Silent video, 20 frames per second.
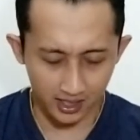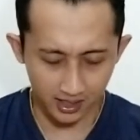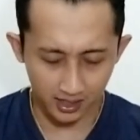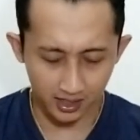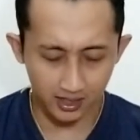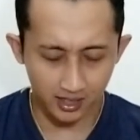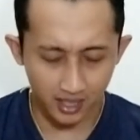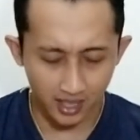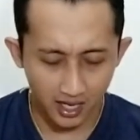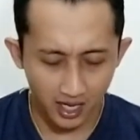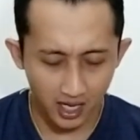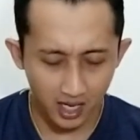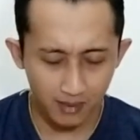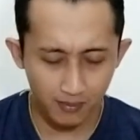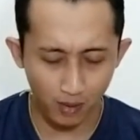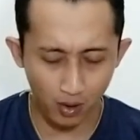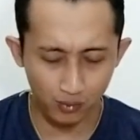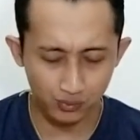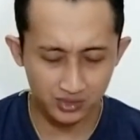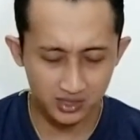In the
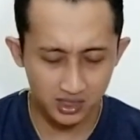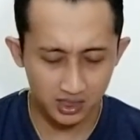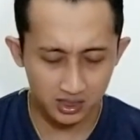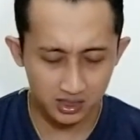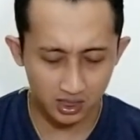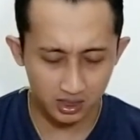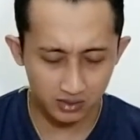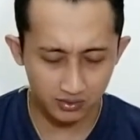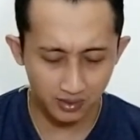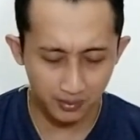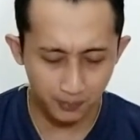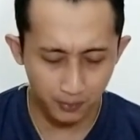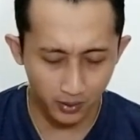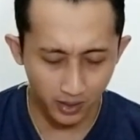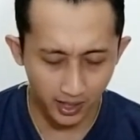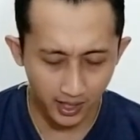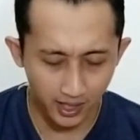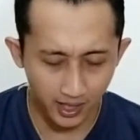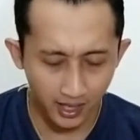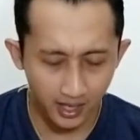name of Jesus we
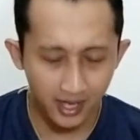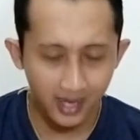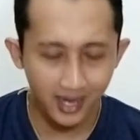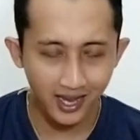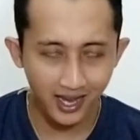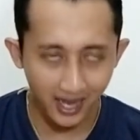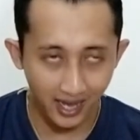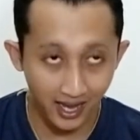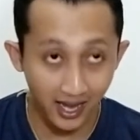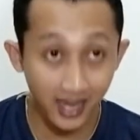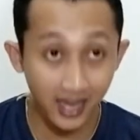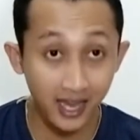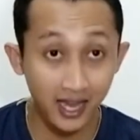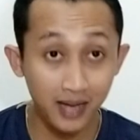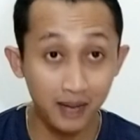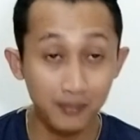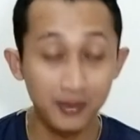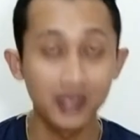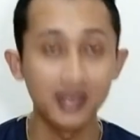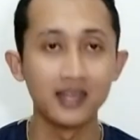pray.
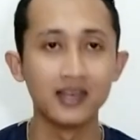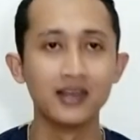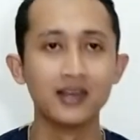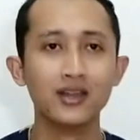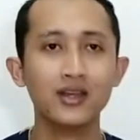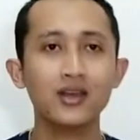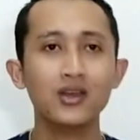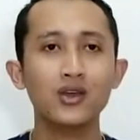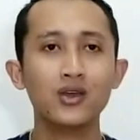Amen.